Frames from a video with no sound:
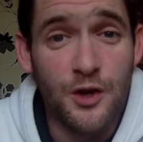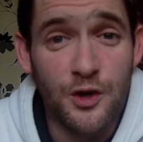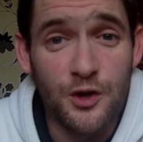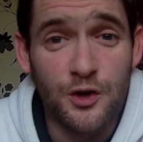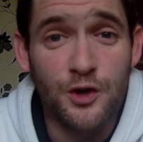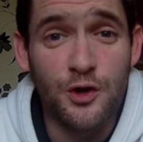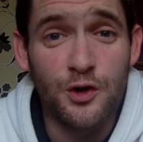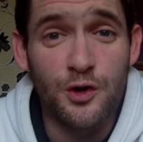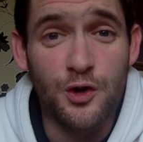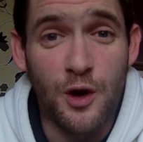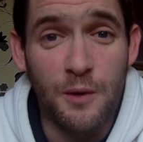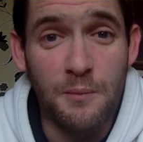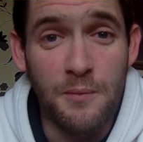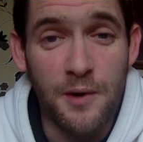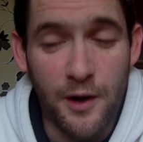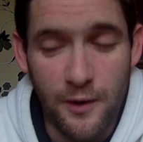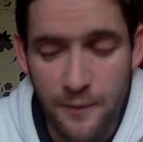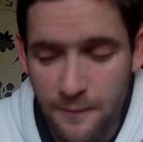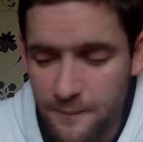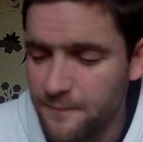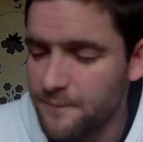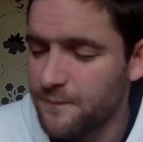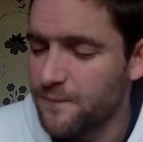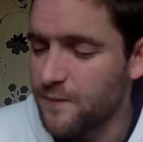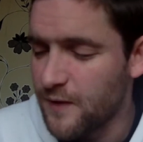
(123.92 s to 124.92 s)
Good combo.
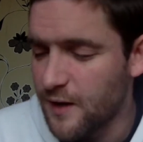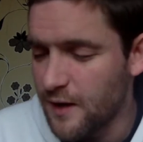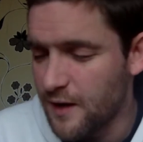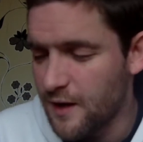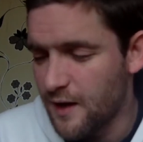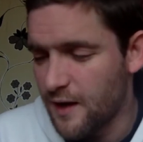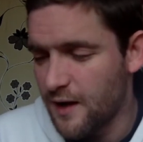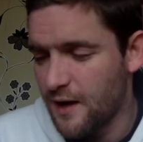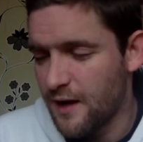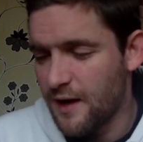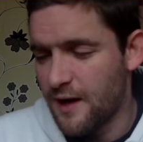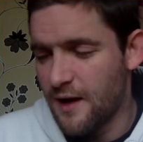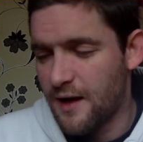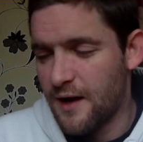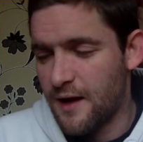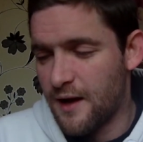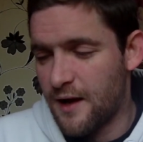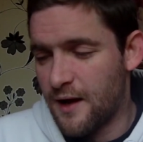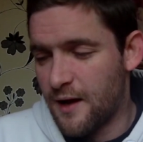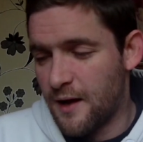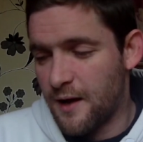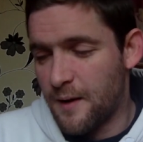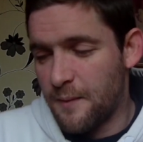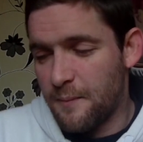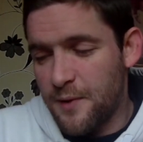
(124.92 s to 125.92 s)

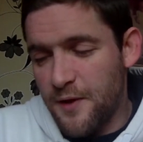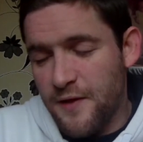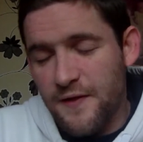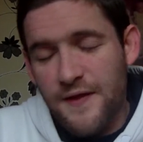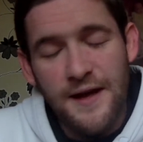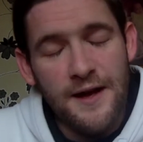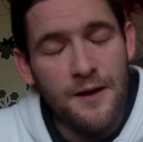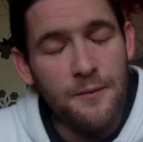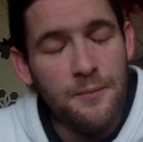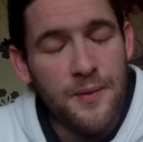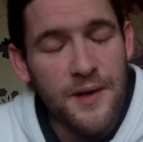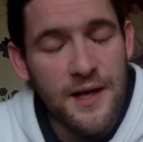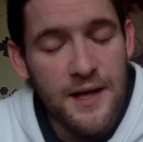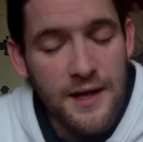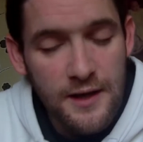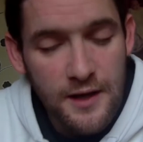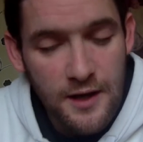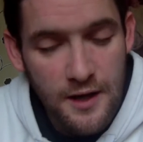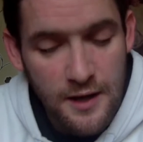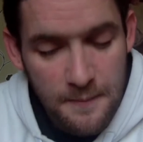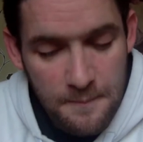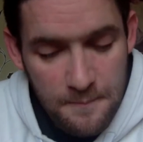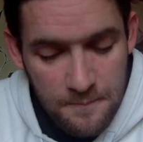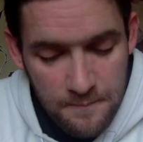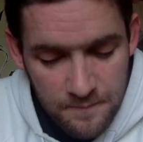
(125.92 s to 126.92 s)
But that would be
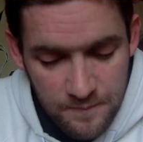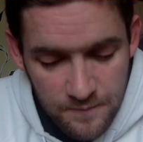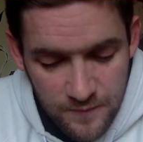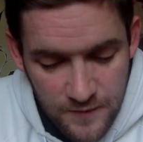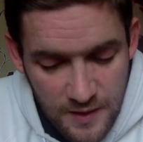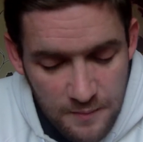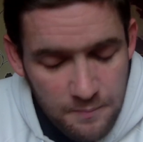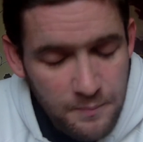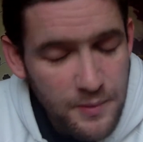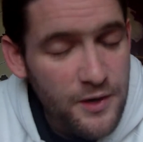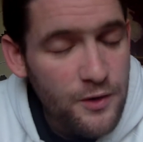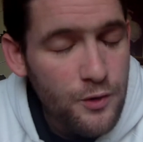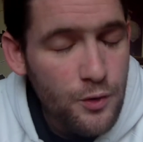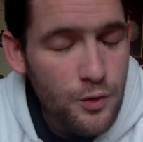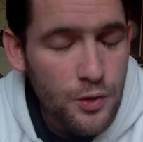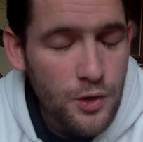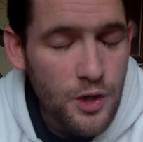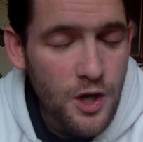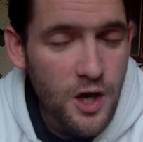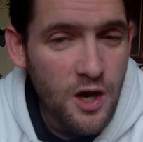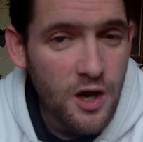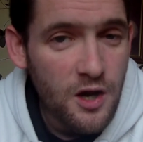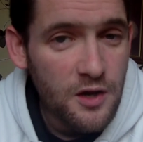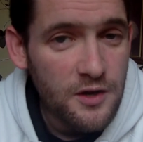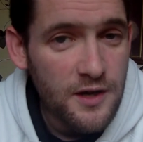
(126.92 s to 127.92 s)
Imperial
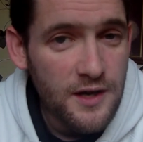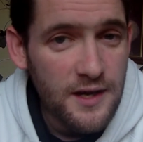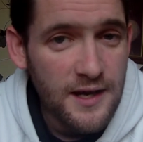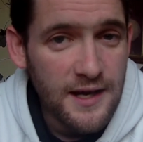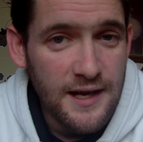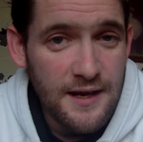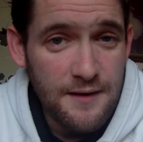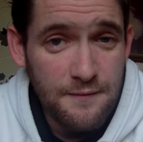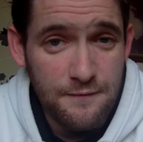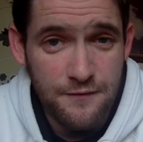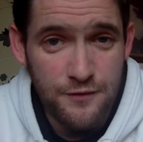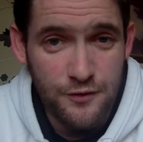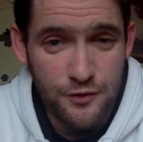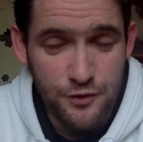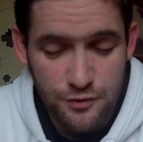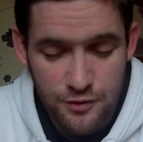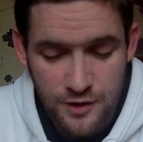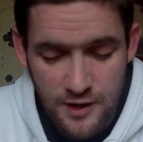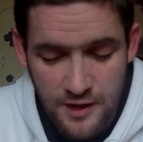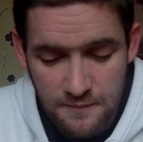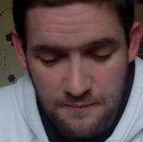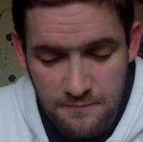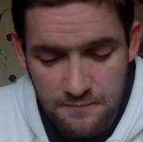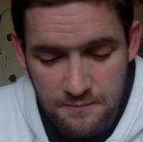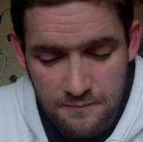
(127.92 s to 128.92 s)
Guard
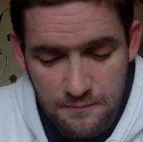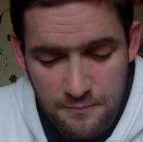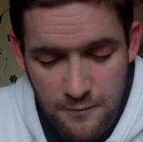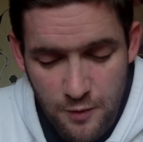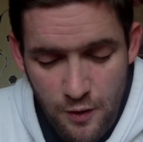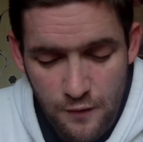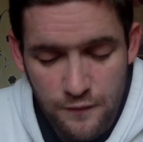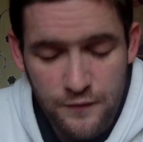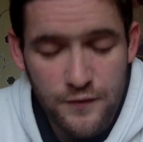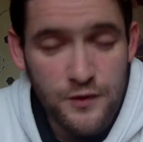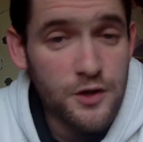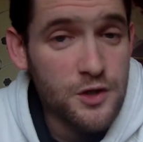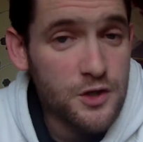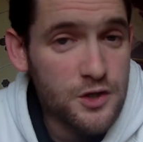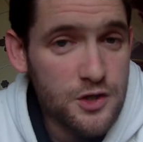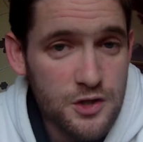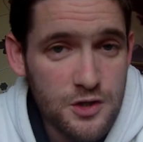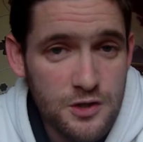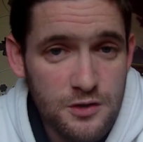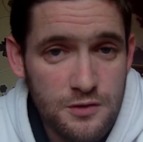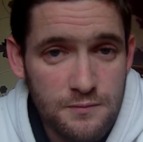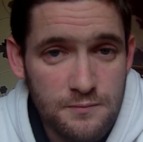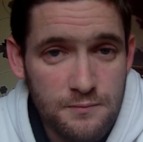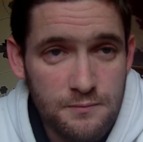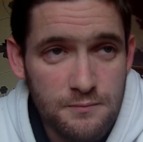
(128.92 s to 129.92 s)
infantry.
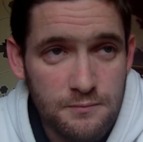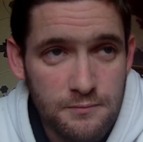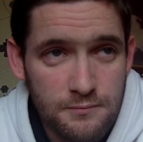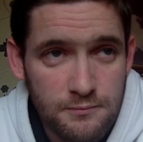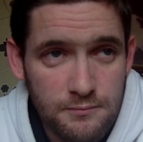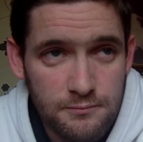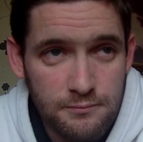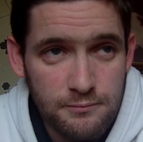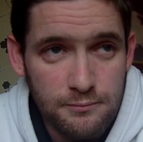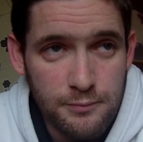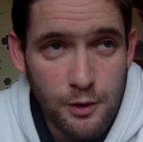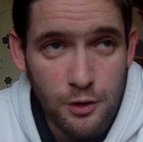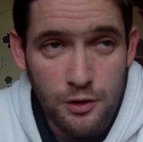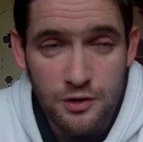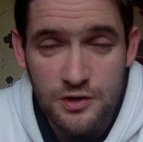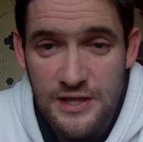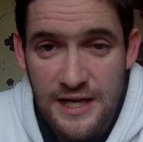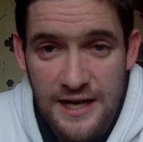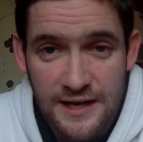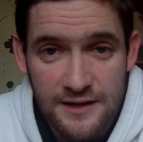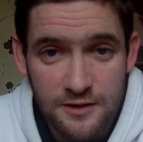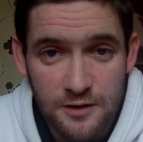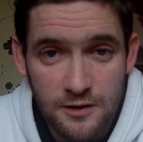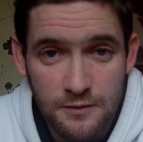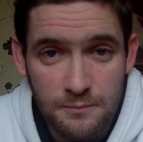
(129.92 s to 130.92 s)
Obvious, bog
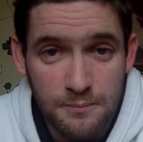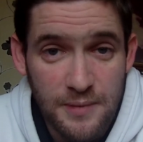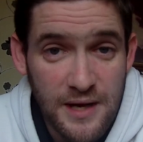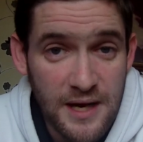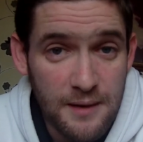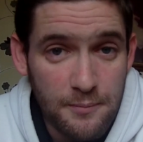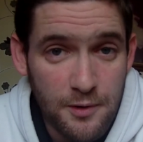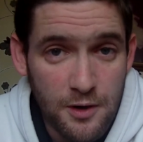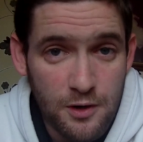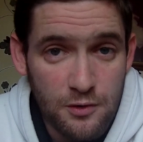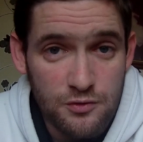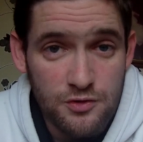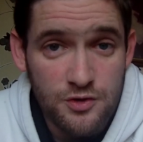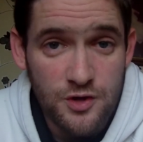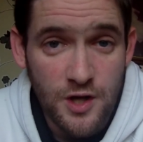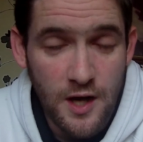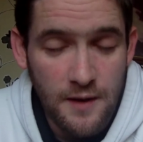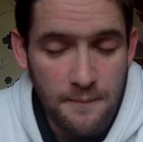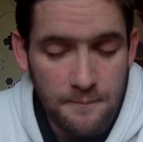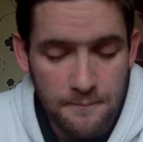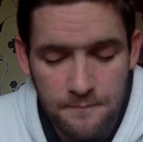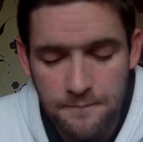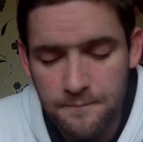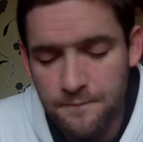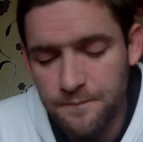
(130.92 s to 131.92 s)
standard, bare bones
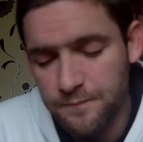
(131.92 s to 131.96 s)
done.